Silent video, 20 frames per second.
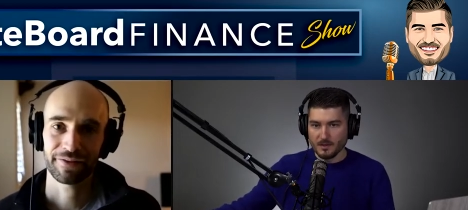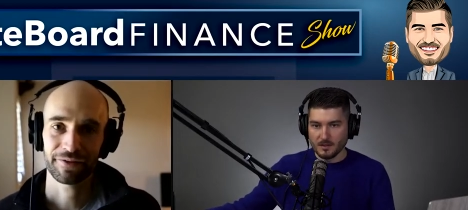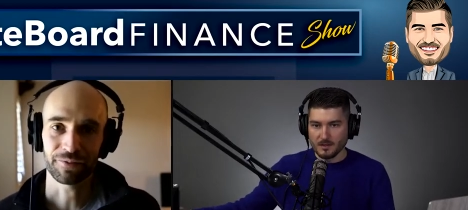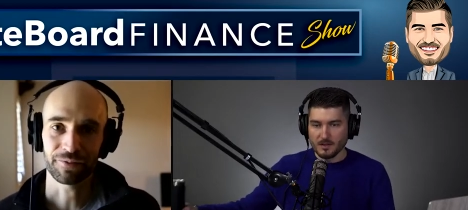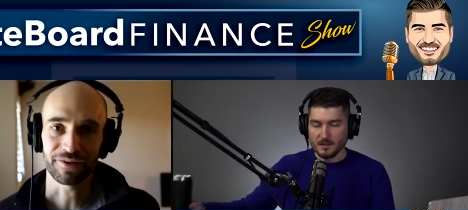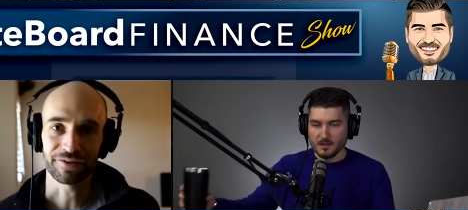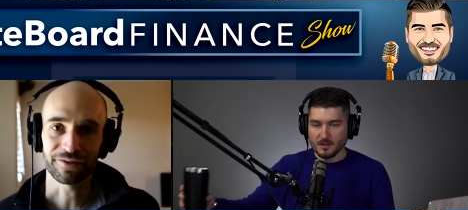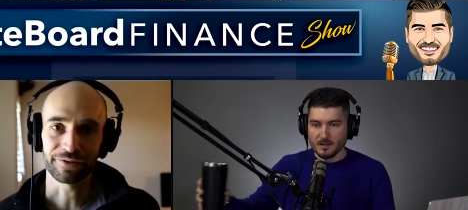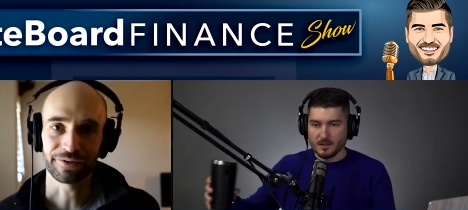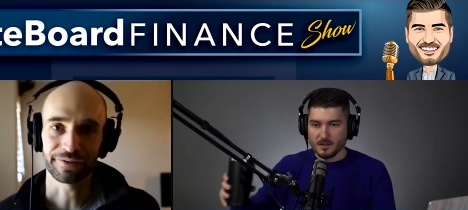
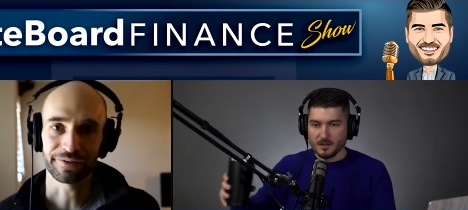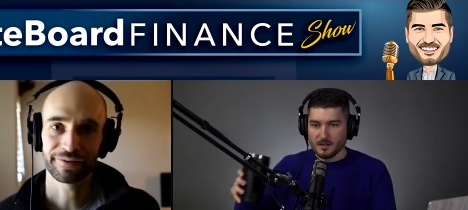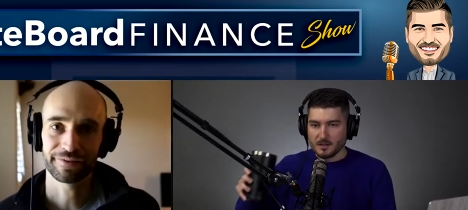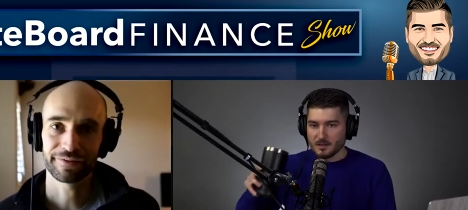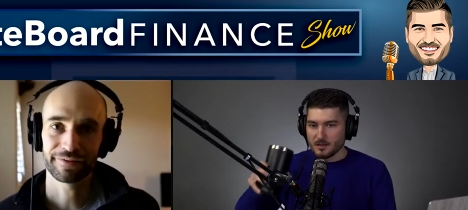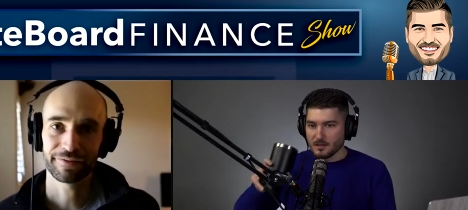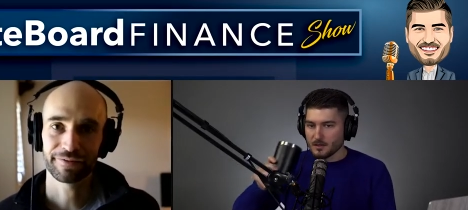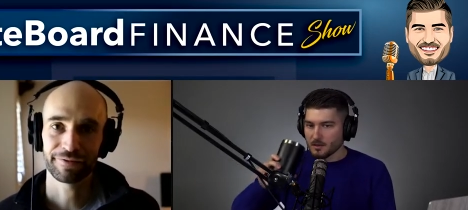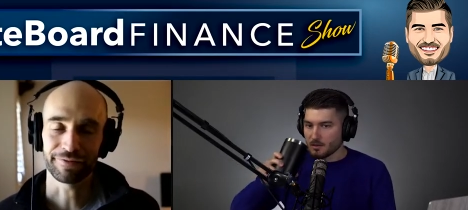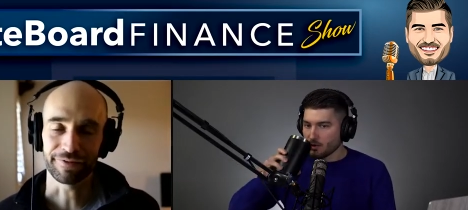Speaker 1: kind of the
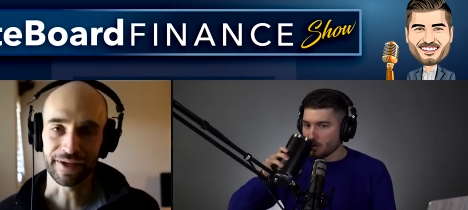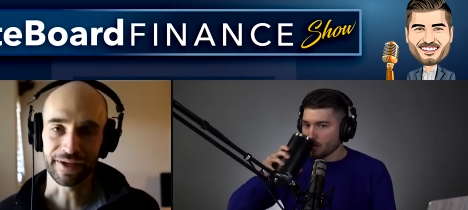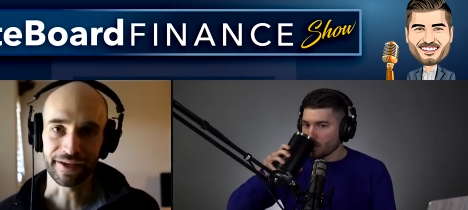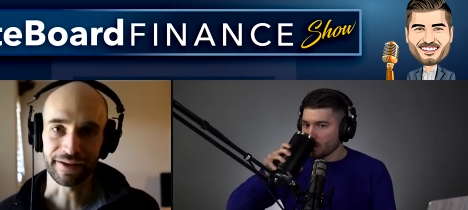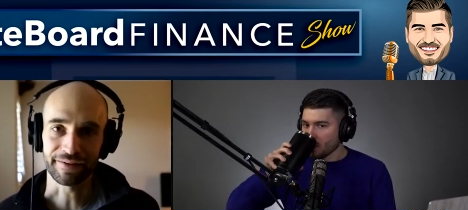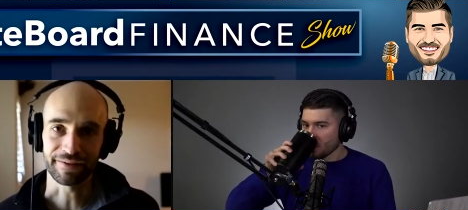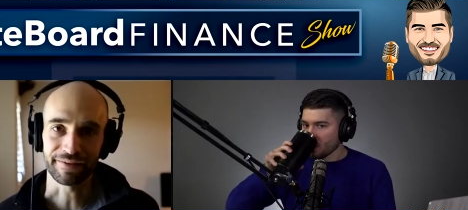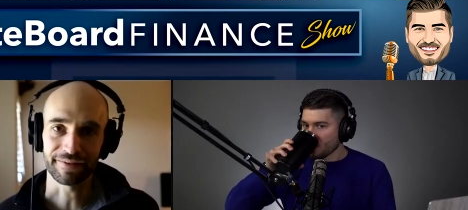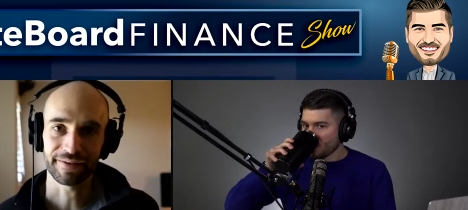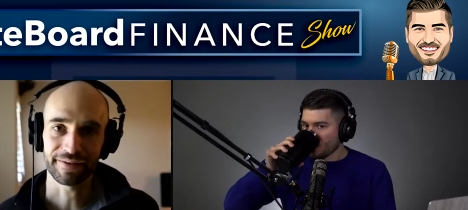results
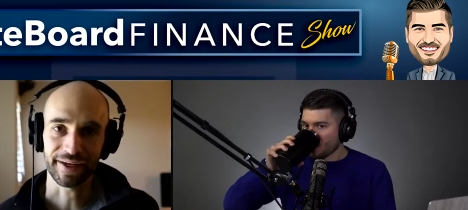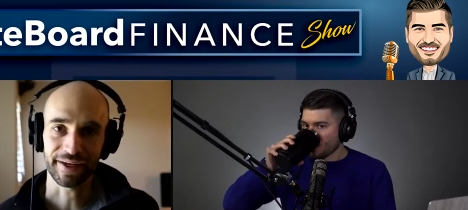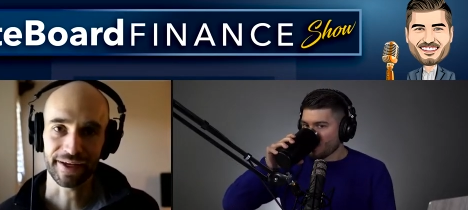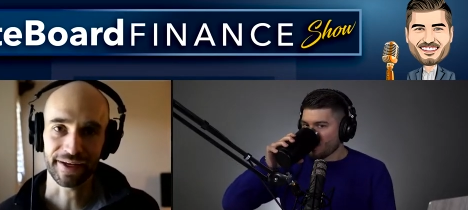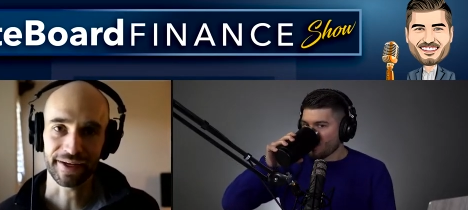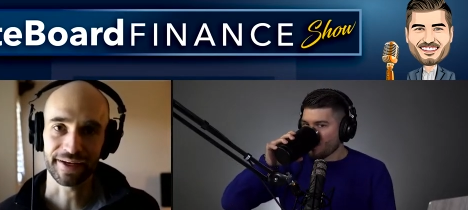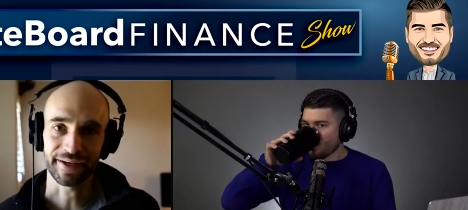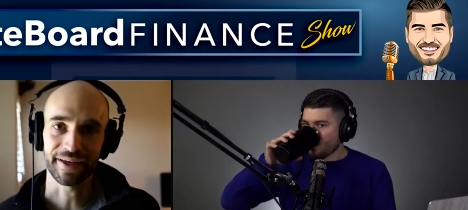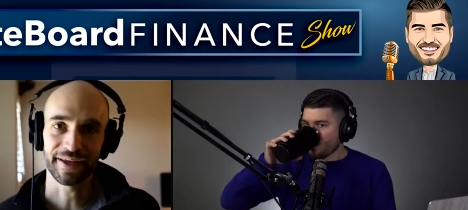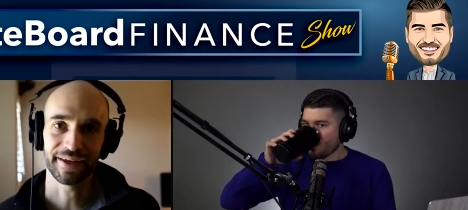phase.
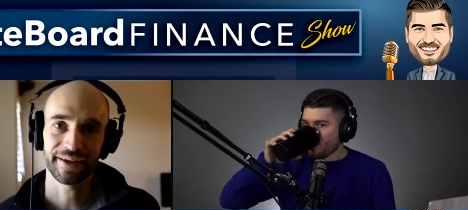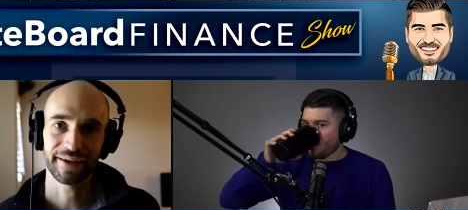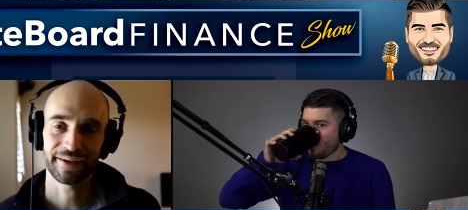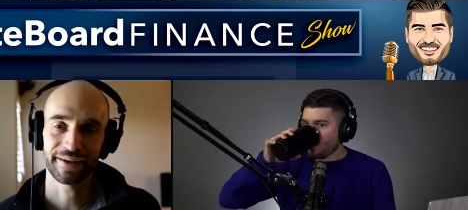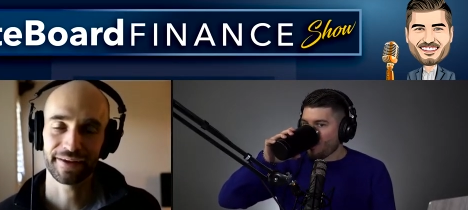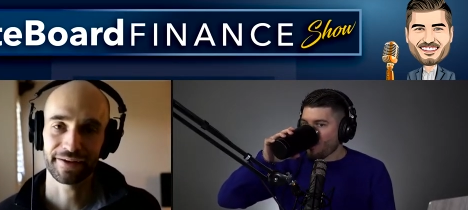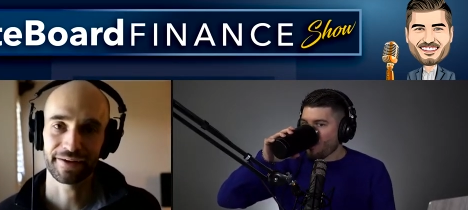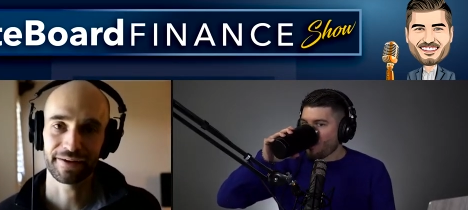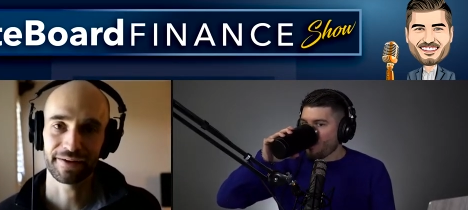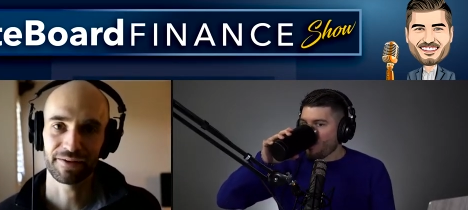And
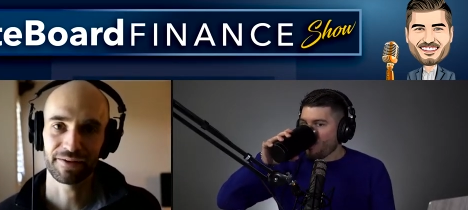